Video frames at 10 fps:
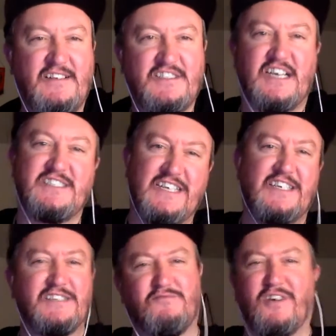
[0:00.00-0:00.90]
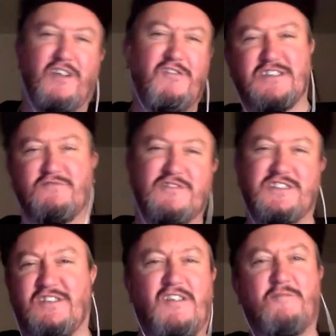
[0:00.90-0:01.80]
Jacinta's one of those ones,
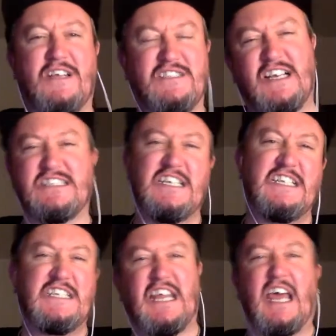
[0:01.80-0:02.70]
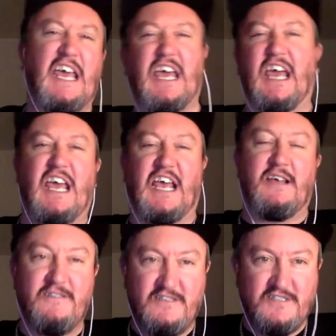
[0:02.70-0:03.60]
you know what I mean? Jacinta!
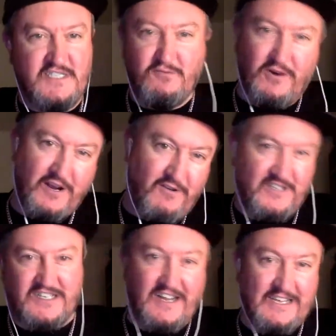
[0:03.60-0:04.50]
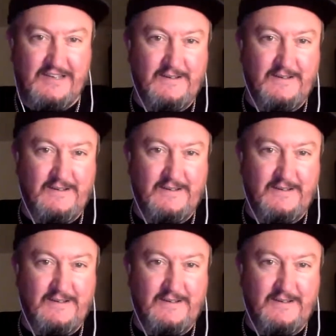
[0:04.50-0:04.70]
She's one of those, like.